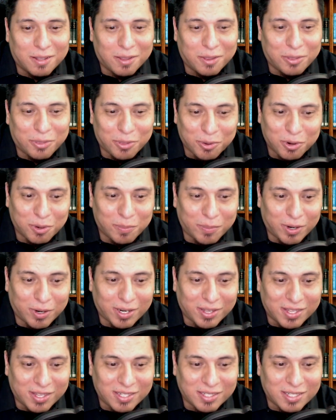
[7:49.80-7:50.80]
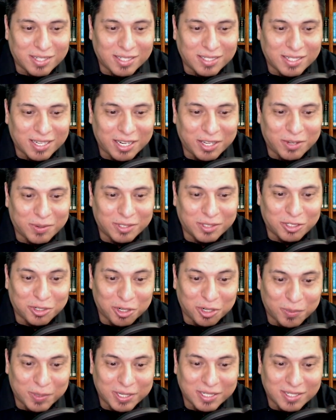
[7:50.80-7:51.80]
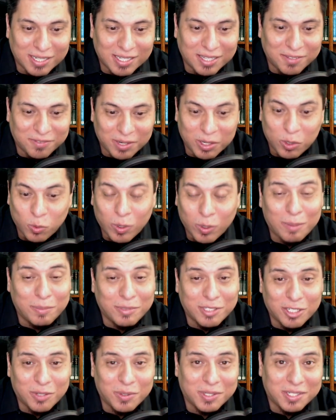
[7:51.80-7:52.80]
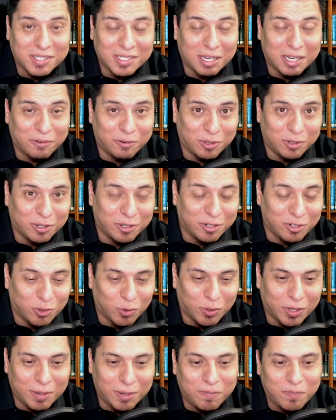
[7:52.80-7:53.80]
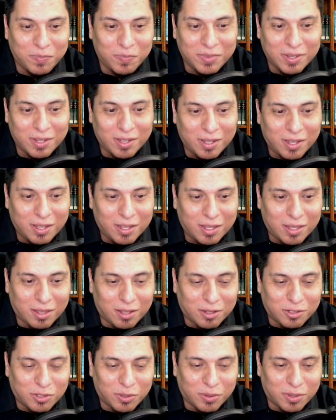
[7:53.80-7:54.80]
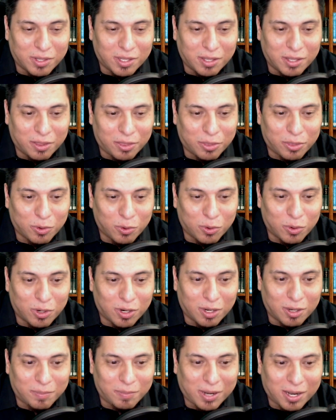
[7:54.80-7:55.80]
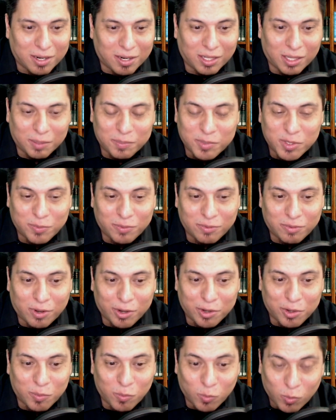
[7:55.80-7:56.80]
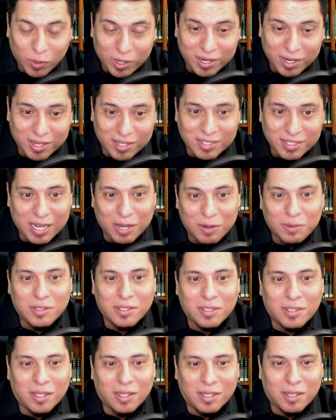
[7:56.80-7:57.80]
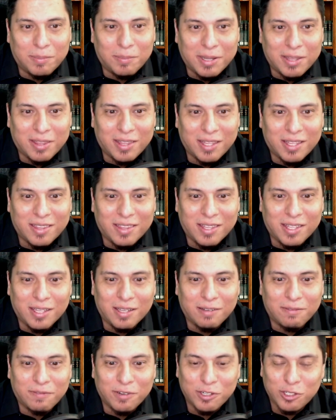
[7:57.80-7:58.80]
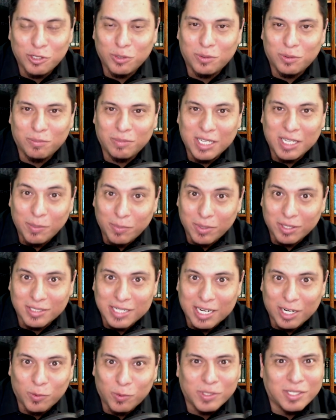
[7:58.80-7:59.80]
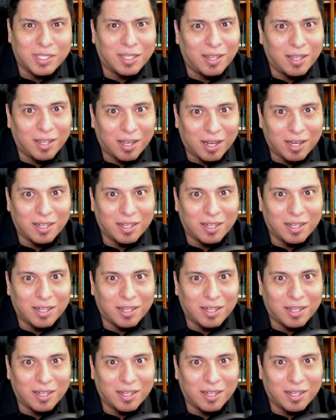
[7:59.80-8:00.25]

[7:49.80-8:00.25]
third book in the Centennial Tournament Infinite Realm series is out for you to enjoy. Also, the third Apocalypse Volume 1 is out. Um, I think the official ebook title was a lot